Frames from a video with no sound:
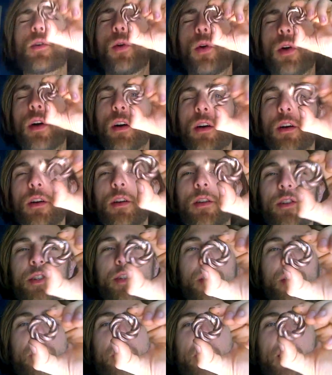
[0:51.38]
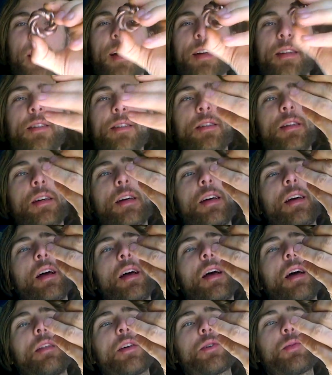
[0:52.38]
coil to show you guys.
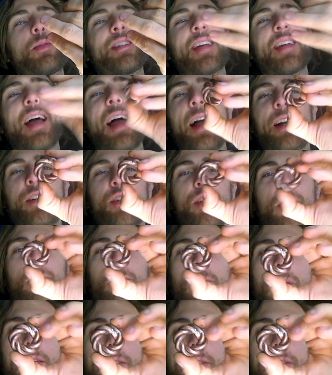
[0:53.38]
This one's actually a